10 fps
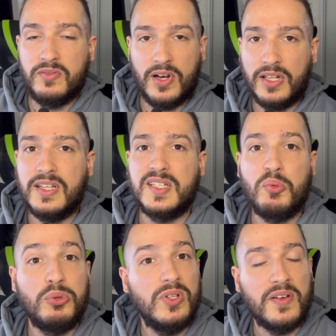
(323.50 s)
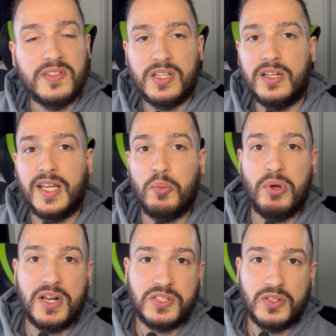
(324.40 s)
final example of studying a
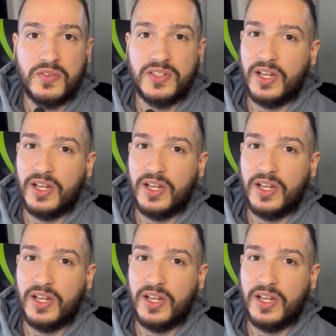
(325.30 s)
Bachelor of